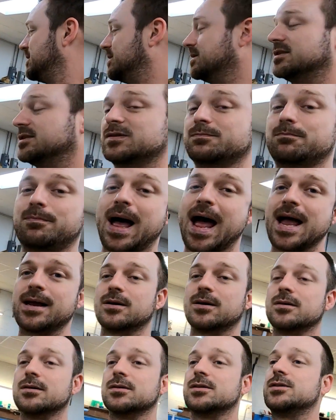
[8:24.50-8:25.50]
to the
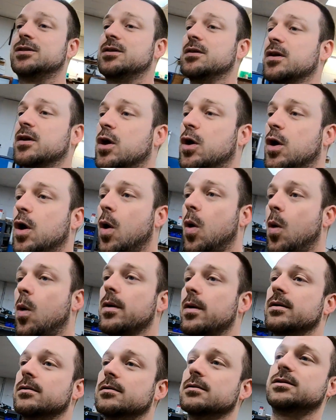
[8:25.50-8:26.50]
spiders, to the
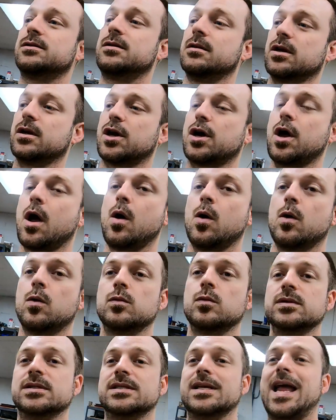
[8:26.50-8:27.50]
coils, to the
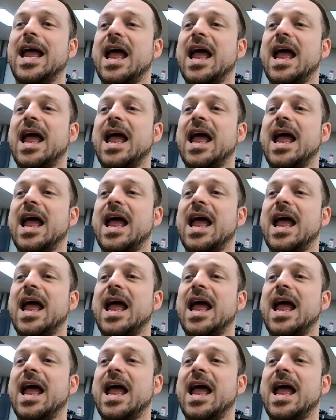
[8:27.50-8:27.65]
cones,